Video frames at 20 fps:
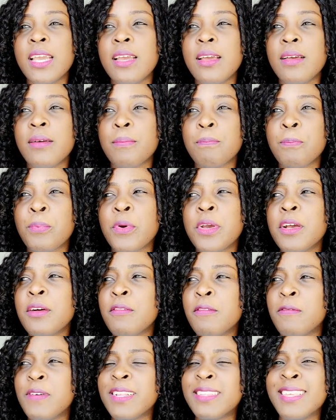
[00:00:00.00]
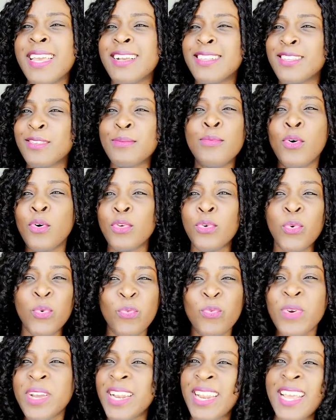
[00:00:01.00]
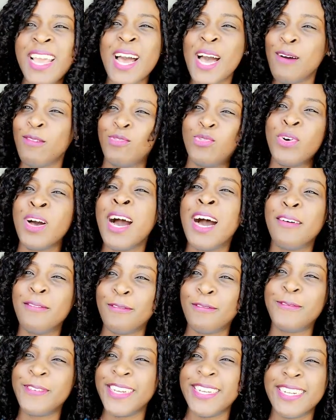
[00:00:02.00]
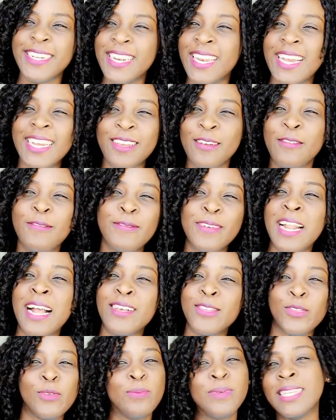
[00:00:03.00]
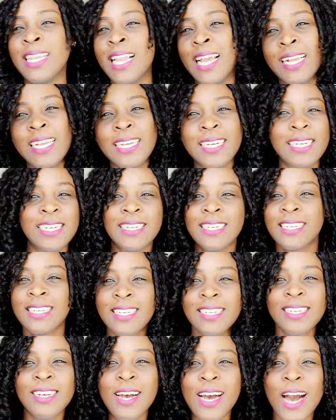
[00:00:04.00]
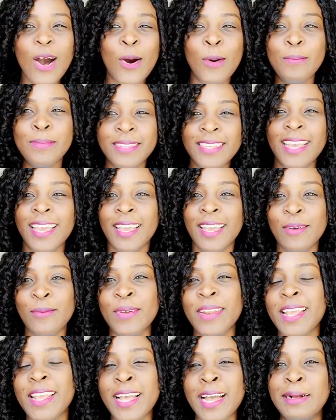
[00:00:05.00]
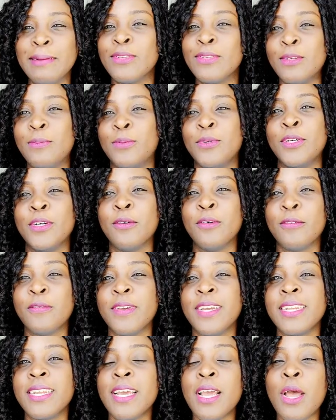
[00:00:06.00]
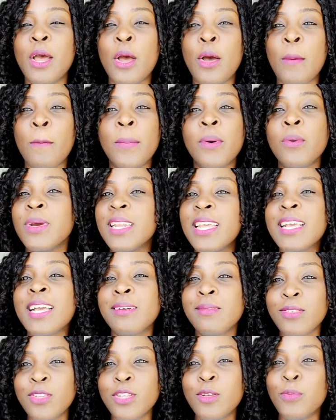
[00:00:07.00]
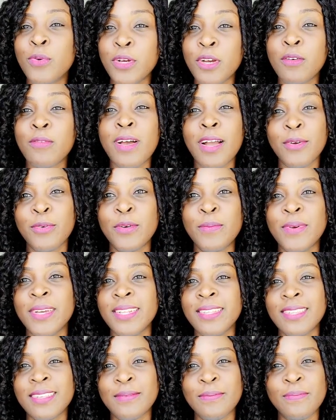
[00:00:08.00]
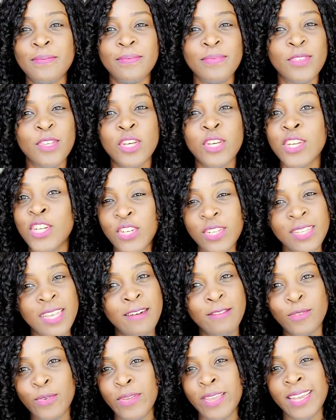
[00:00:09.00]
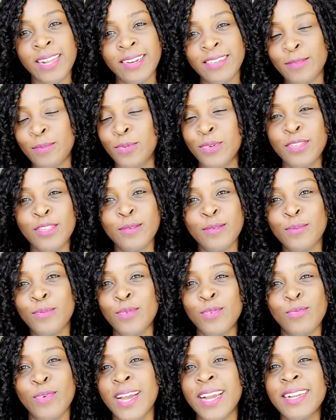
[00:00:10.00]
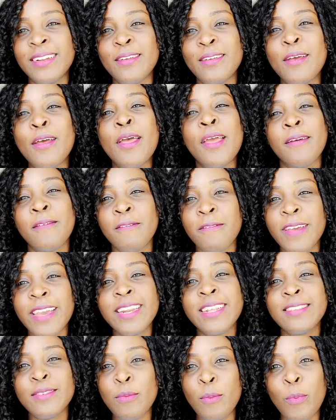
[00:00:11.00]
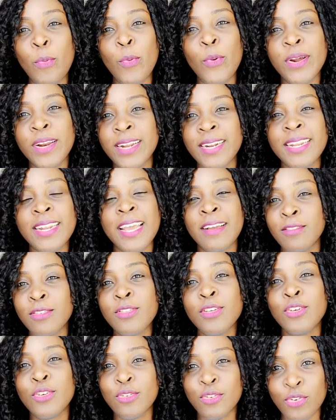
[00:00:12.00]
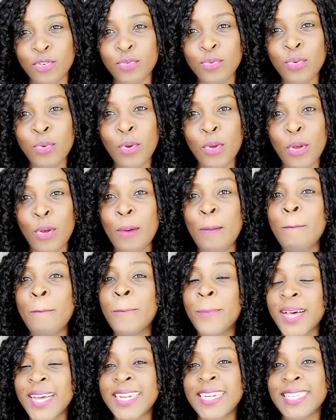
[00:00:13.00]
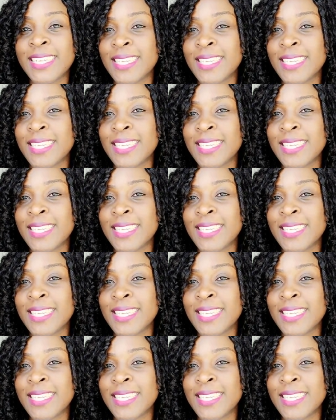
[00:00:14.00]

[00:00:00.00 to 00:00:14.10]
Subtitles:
prayer of faith takes more. You really have to have faith. Like, your faith has to be like up there when it comes to the prayer of faith. But when it comes to the prayer of agreement, you just have to get these principles right. Faith is important in everything you do, but